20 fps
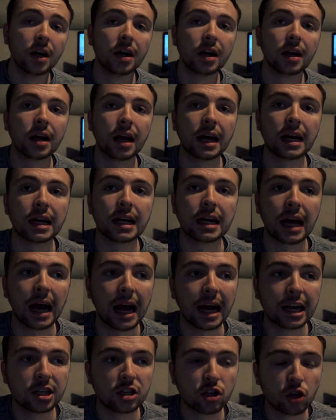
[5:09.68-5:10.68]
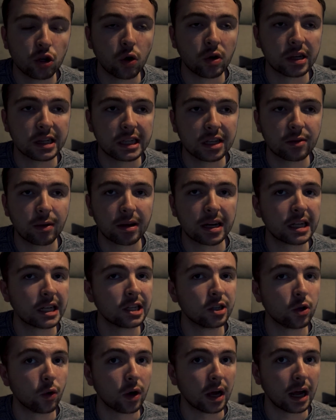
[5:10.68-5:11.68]
like, I do not see why this is
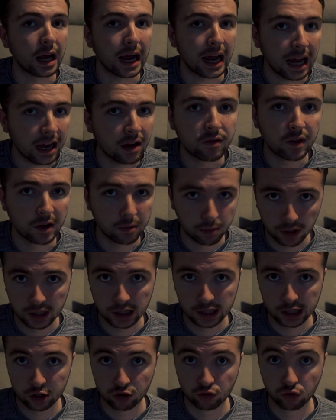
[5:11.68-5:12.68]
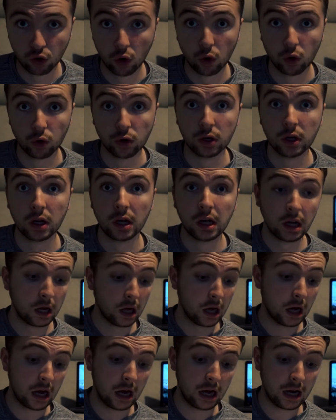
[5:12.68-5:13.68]
not everybody's drone.
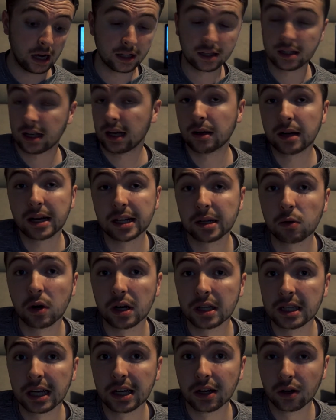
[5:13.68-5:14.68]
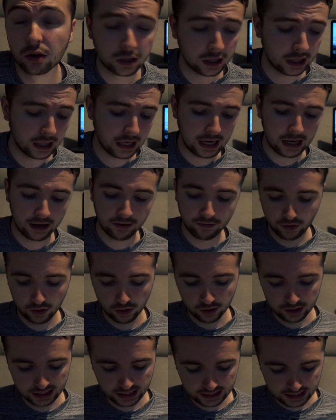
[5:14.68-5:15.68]
And I guess I'm going to take a look at it in
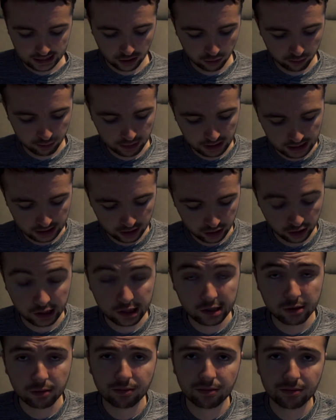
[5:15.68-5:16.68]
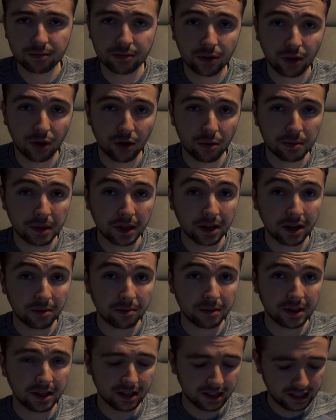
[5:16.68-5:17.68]
further detail by just opening up
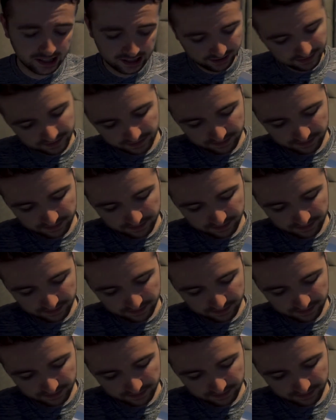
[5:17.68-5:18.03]
this